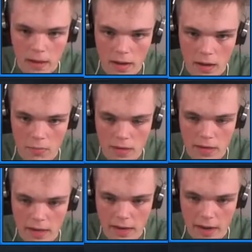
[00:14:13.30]
hope
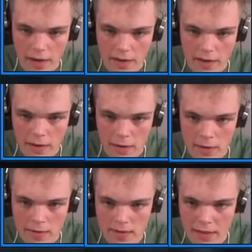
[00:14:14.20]
I, I didn't hear
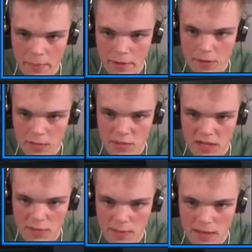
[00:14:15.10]
that this game has jump
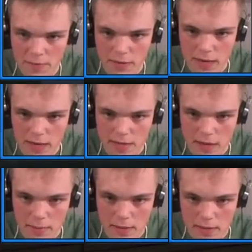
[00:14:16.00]
scares, but if it does,
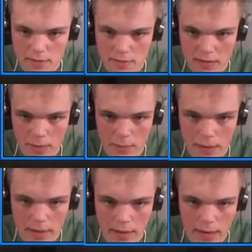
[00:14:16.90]
I'm gonna stop
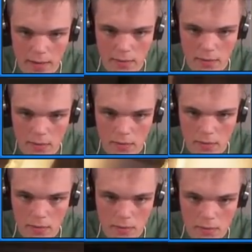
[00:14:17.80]
playing like
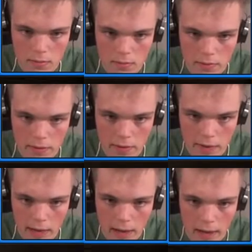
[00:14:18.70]
very
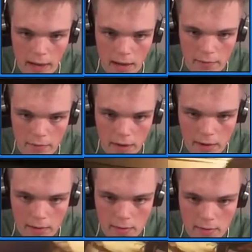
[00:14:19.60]
quickly. Hey, a
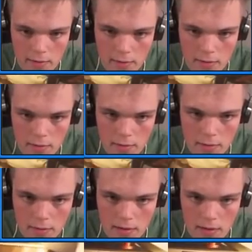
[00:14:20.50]
flare.
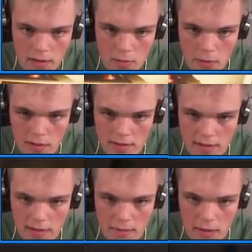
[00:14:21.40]
I need one because
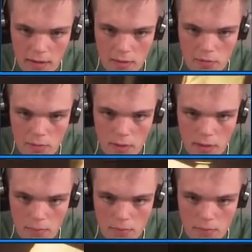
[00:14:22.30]
I, I used one
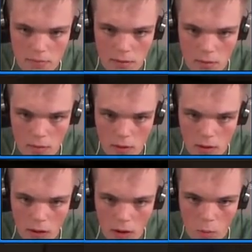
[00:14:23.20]
up. So.
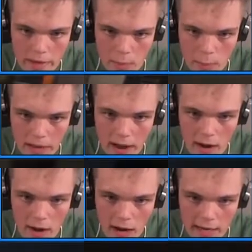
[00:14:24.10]
Oh, we can play
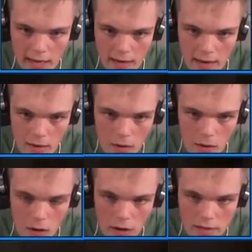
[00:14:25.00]
air hockey.
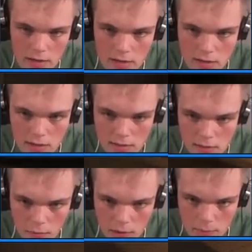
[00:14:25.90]
Oh, I just need
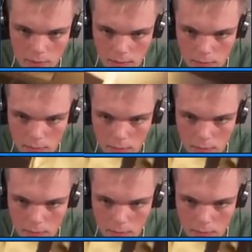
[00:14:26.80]
someone to play with.